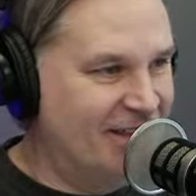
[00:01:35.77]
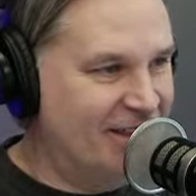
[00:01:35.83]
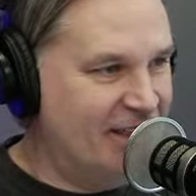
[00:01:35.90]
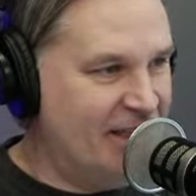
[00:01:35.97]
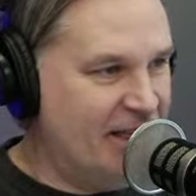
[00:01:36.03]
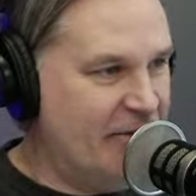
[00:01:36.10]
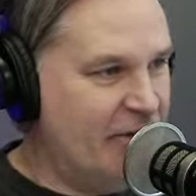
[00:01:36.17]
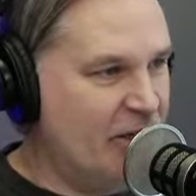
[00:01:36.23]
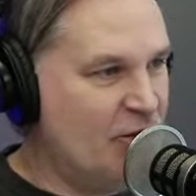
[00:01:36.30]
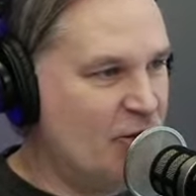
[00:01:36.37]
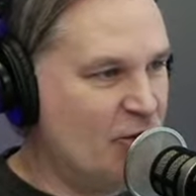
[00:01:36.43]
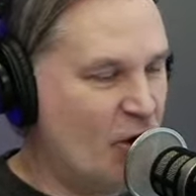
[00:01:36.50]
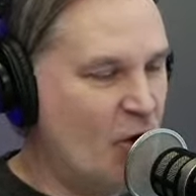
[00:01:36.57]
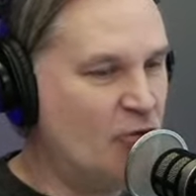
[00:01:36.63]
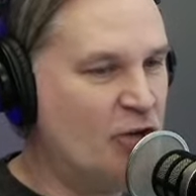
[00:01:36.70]
Even in
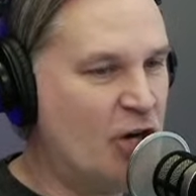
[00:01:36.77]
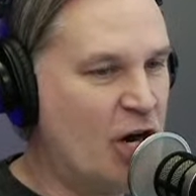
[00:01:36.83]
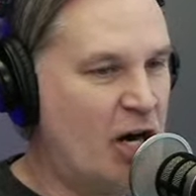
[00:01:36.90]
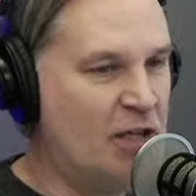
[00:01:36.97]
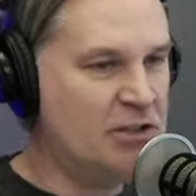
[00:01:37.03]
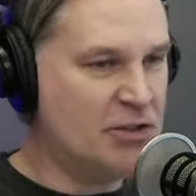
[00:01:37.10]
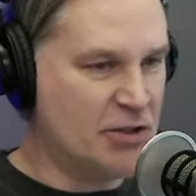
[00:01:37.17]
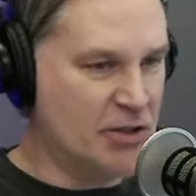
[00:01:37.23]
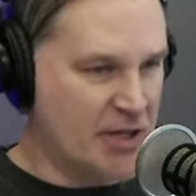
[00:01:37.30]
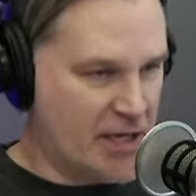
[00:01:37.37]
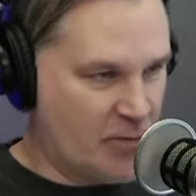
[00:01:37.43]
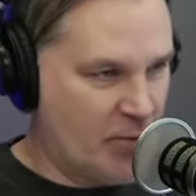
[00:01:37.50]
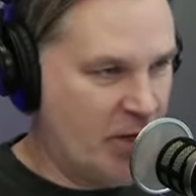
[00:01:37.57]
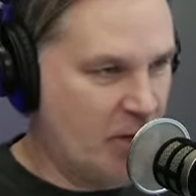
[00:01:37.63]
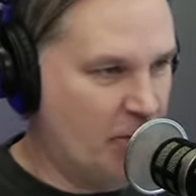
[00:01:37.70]
your own country,
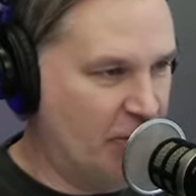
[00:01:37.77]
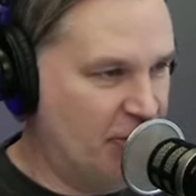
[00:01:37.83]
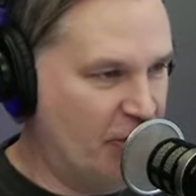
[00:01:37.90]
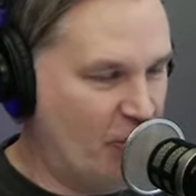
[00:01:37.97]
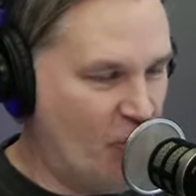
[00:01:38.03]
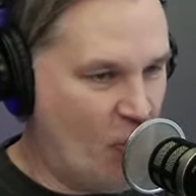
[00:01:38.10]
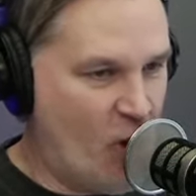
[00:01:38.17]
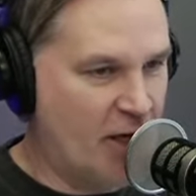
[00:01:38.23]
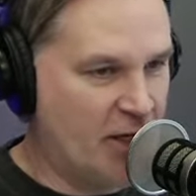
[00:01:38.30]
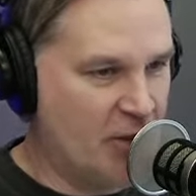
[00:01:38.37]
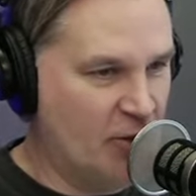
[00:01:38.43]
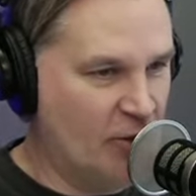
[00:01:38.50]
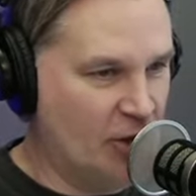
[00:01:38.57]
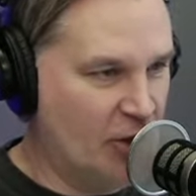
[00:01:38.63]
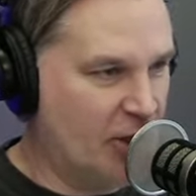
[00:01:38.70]
people don't want
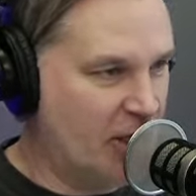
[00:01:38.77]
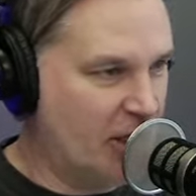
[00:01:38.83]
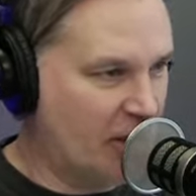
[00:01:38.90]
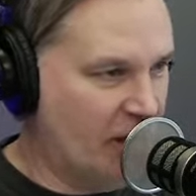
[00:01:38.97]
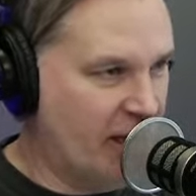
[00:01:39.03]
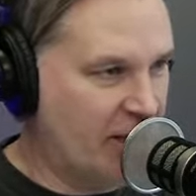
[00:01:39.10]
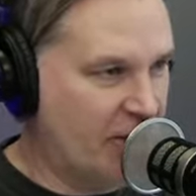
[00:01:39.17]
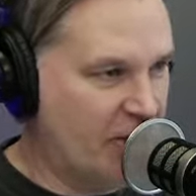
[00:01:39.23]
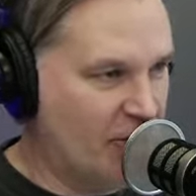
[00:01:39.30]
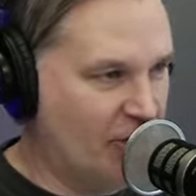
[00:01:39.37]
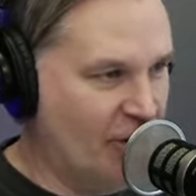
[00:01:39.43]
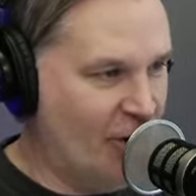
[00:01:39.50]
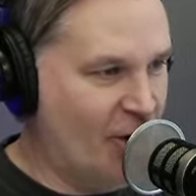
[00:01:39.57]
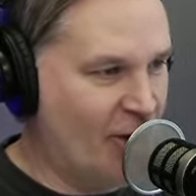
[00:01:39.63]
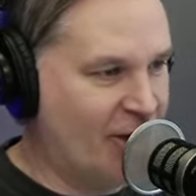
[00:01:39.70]
you looking like you
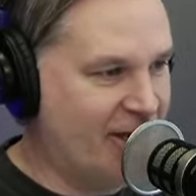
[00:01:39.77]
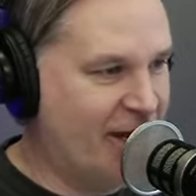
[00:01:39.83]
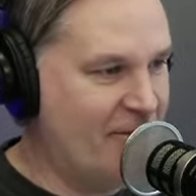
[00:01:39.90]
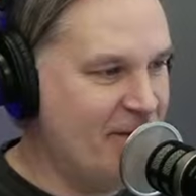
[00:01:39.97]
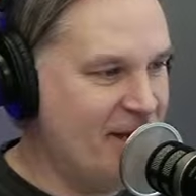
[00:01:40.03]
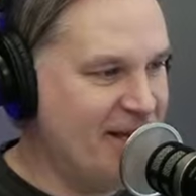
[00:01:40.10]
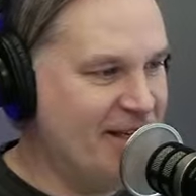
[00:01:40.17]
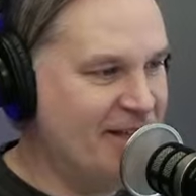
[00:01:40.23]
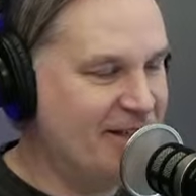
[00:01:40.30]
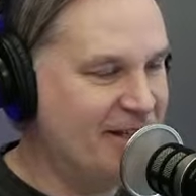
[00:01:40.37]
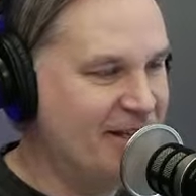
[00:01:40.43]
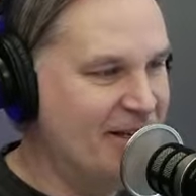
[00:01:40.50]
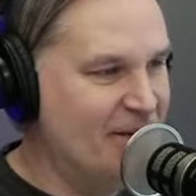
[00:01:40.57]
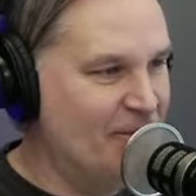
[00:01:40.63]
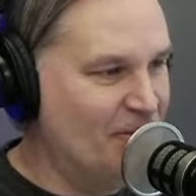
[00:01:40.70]
look. I mean, this,
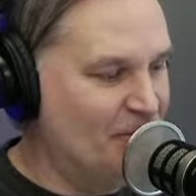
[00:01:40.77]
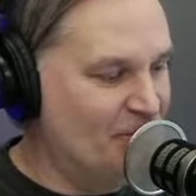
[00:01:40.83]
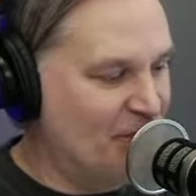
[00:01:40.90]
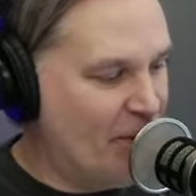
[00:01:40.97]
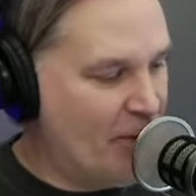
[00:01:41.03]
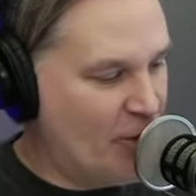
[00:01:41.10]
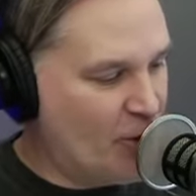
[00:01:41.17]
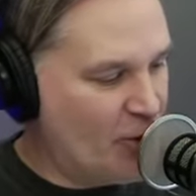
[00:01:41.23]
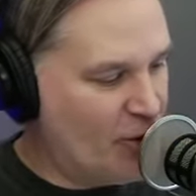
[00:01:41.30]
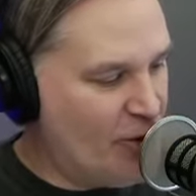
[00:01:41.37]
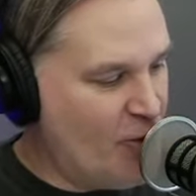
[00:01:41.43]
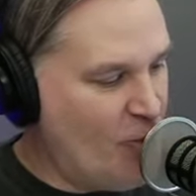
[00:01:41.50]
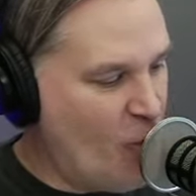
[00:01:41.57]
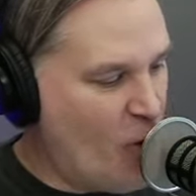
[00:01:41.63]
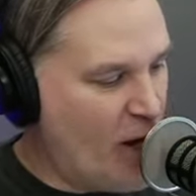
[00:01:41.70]
the girl
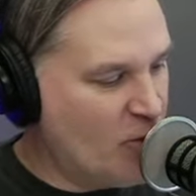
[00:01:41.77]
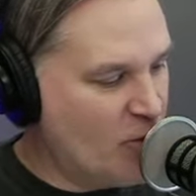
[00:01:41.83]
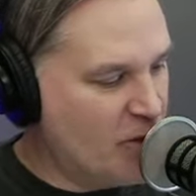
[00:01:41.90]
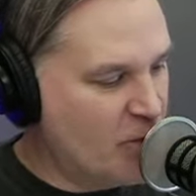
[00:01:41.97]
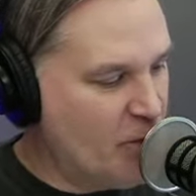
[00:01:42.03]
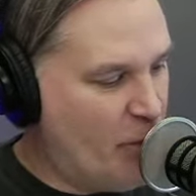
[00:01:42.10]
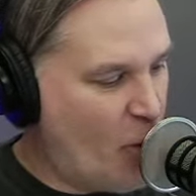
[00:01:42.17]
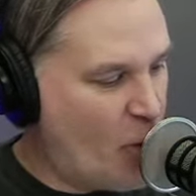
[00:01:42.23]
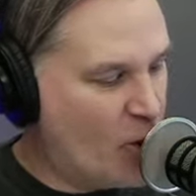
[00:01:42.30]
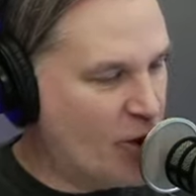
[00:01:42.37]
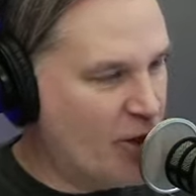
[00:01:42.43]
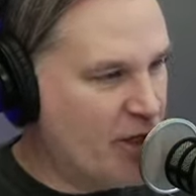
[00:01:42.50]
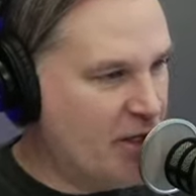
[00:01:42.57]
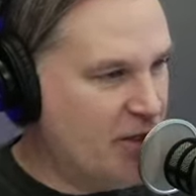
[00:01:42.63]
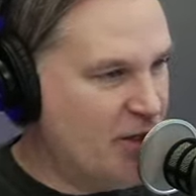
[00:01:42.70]
who won was
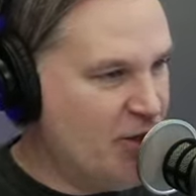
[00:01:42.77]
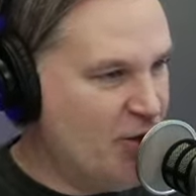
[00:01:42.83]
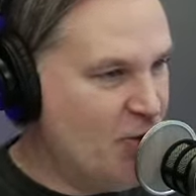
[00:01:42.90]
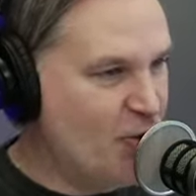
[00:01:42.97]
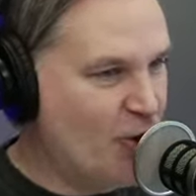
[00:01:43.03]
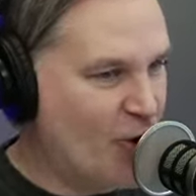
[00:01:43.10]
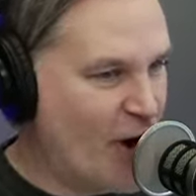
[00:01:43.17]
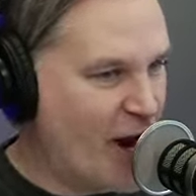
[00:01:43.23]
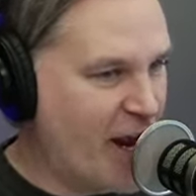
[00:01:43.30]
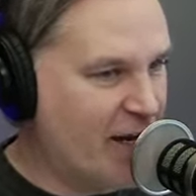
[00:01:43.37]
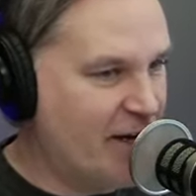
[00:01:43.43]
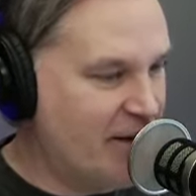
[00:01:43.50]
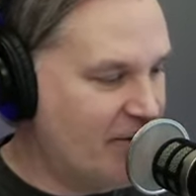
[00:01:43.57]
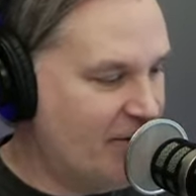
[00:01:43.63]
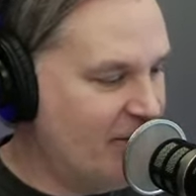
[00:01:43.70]
born in
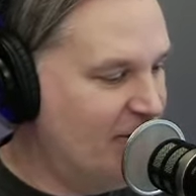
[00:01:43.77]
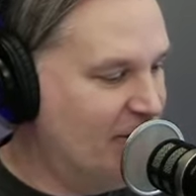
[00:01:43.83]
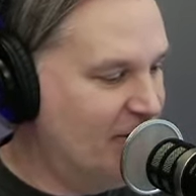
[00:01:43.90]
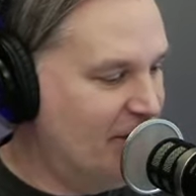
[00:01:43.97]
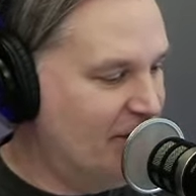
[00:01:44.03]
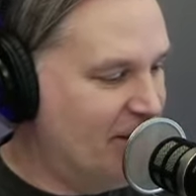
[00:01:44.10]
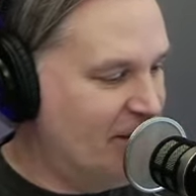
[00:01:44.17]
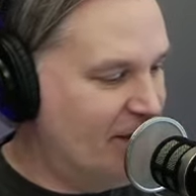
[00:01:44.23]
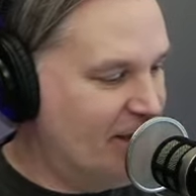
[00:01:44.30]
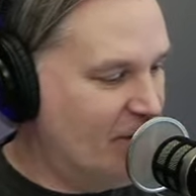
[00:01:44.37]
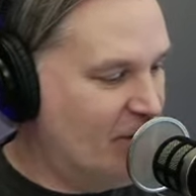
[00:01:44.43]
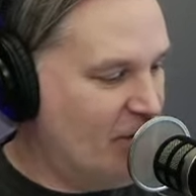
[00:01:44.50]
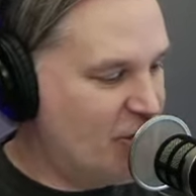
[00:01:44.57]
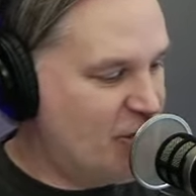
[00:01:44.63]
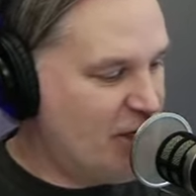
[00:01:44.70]
Ukraine,
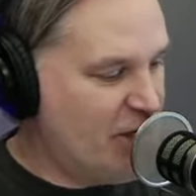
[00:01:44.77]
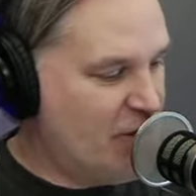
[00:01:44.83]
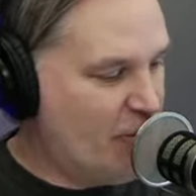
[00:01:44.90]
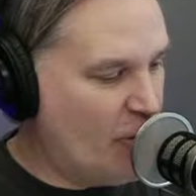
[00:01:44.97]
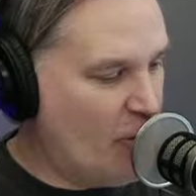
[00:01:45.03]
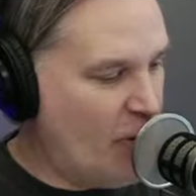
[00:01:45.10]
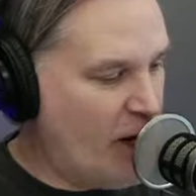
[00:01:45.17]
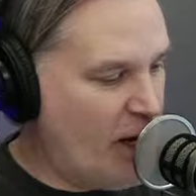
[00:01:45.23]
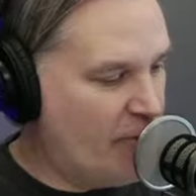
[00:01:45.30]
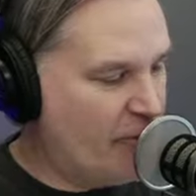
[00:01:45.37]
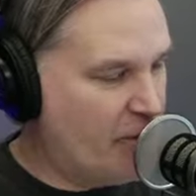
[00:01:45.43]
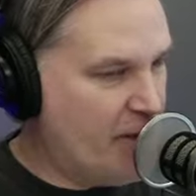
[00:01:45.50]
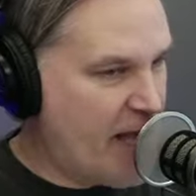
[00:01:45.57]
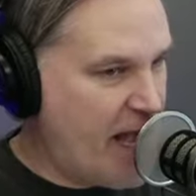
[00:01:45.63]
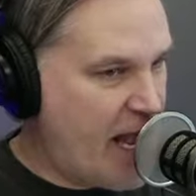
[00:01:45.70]
but she grew up
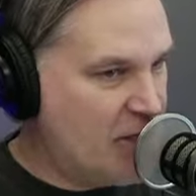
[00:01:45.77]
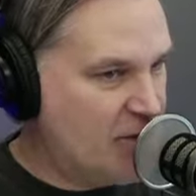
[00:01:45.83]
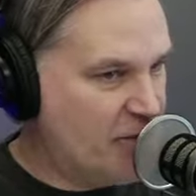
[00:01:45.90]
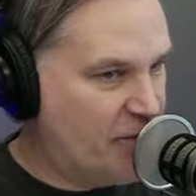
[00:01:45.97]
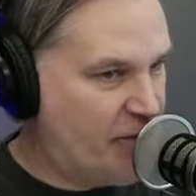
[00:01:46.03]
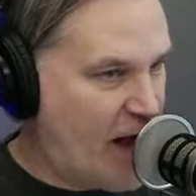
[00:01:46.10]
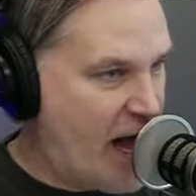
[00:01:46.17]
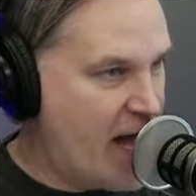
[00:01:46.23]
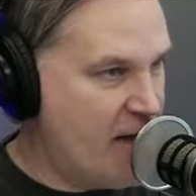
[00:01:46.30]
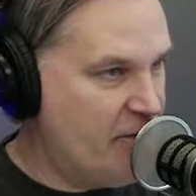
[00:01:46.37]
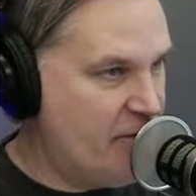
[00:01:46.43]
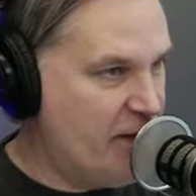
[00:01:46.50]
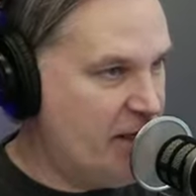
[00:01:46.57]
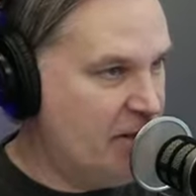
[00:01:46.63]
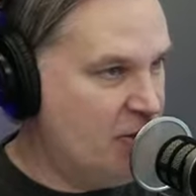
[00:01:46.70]
from the age of 5
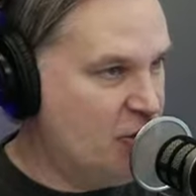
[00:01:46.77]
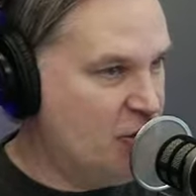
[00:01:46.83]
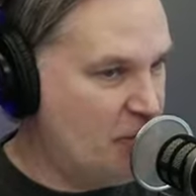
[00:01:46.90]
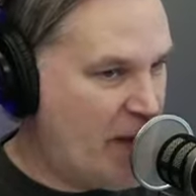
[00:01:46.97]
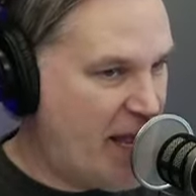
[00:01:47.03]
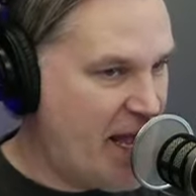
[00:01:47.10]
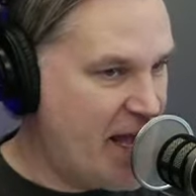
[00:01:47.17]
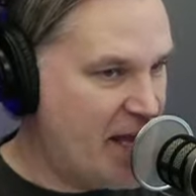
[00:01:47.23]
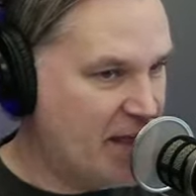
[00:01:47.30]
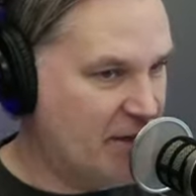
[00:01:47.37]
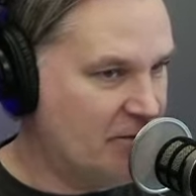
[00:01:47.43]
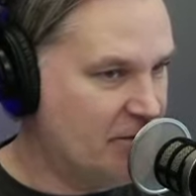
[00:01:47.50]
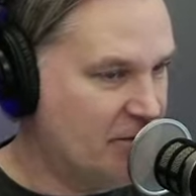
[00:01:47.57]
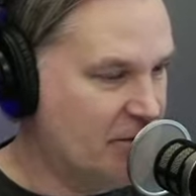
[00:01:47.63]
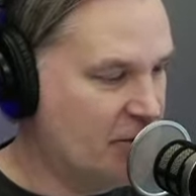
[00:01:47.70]
in Japan.
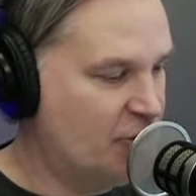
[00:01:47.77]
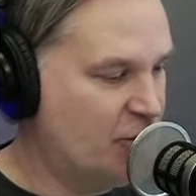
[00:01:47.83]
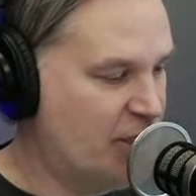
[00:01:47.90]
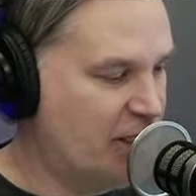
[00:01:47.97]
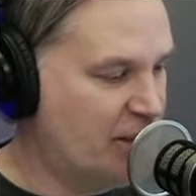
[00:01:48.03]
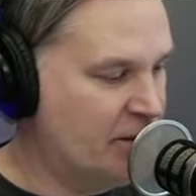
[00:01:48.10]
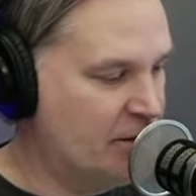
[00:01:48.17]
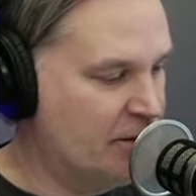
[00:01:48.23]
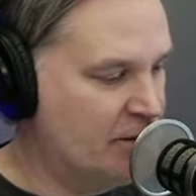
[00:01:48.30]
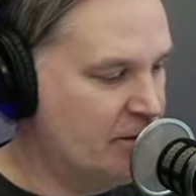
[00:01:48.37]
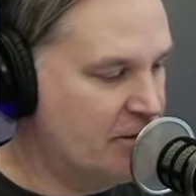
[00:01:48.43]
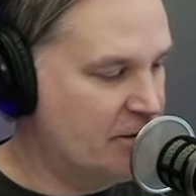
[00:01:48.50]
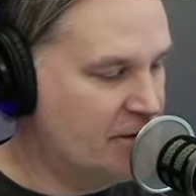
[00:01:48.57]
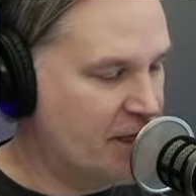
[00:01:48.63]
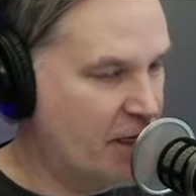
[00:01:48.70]
So she considers
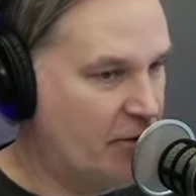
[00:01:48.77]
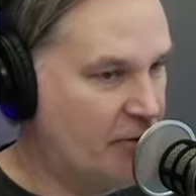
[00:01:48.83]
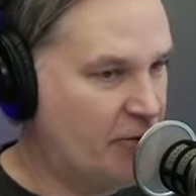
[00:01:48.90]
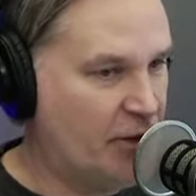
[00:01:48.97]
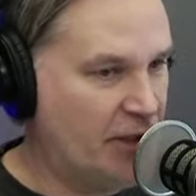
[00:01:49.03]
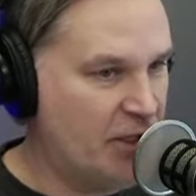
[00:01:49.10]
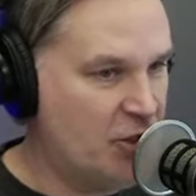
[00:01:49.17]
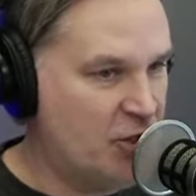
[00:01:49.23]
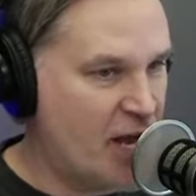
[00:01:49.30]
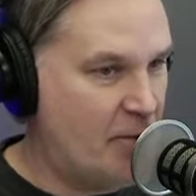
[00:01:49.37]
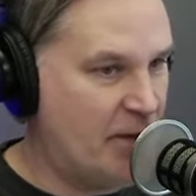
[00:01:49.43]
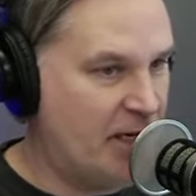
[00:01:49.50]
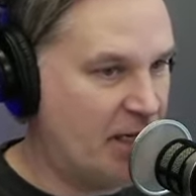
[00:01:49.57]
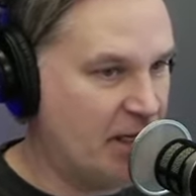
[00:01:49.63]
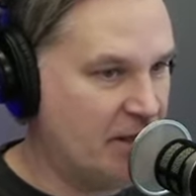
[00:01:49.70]
herself fully
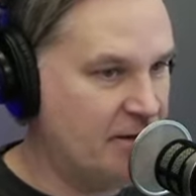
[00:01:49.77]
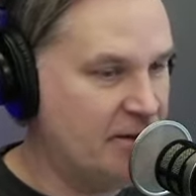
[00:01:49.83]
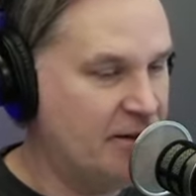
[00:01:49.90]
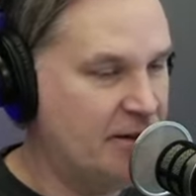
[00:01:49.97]
Japanese,